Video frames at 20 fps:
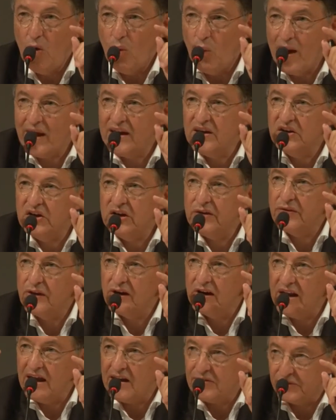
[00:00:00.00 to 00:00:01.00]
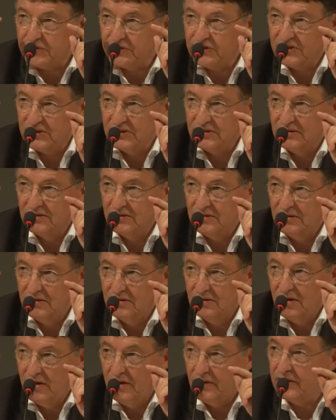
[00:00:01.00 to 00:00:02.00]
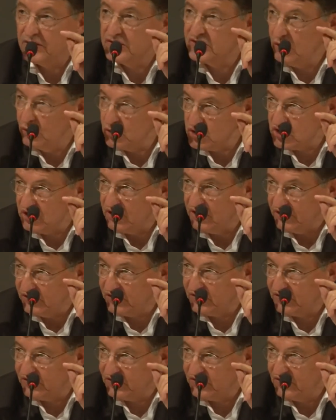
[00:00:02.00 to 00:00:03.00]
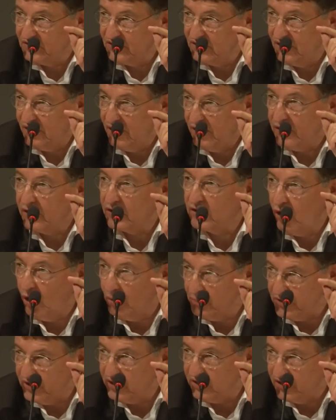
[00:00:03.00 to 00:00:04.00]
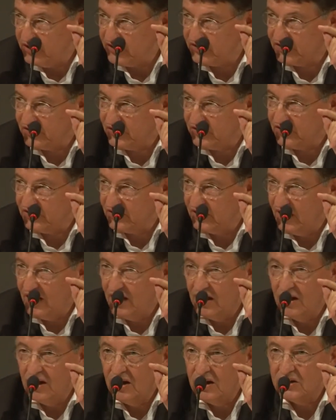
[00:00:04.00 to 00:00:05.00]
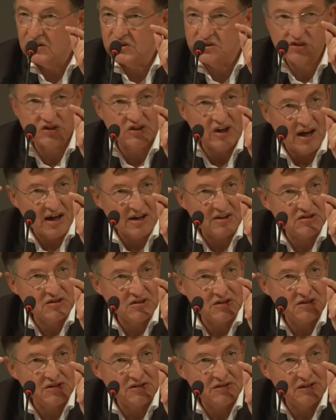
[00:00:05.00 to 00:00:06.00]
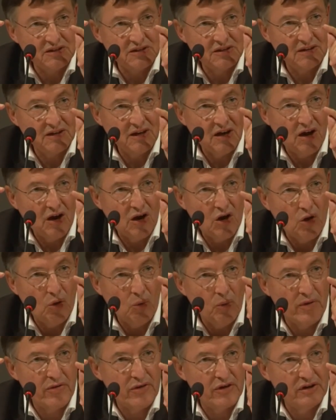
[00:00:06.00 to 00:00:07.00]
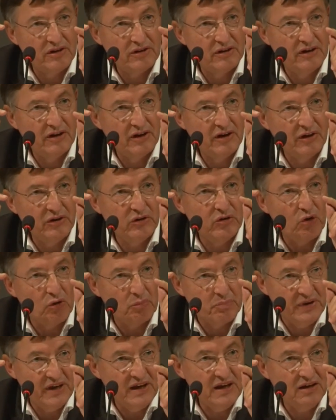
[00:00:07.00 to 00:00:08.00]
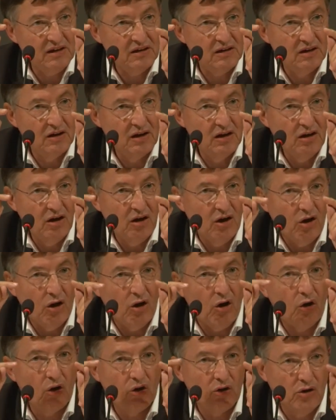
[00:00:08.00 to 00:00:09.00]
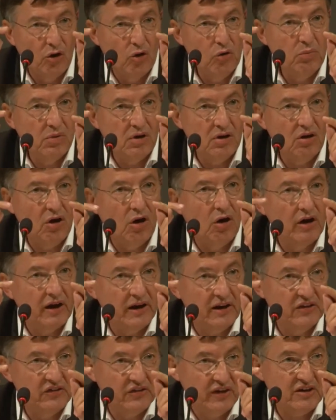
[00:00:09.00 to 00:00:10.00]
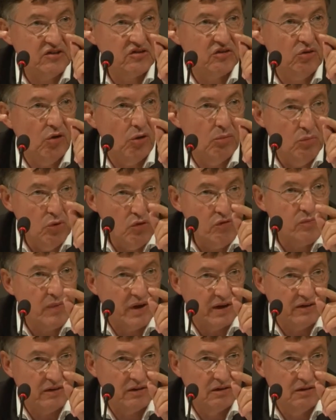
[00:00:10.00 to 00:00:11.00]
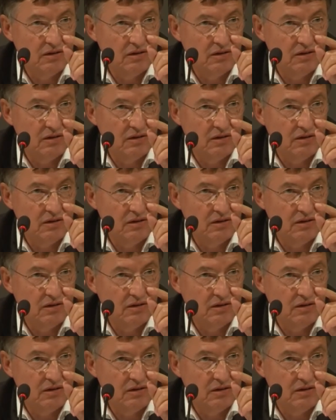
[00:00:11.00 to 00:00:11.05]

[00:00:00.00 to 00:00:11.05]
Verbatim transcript: When did the left, the socialists, the communists, started with a European or global organization or movement?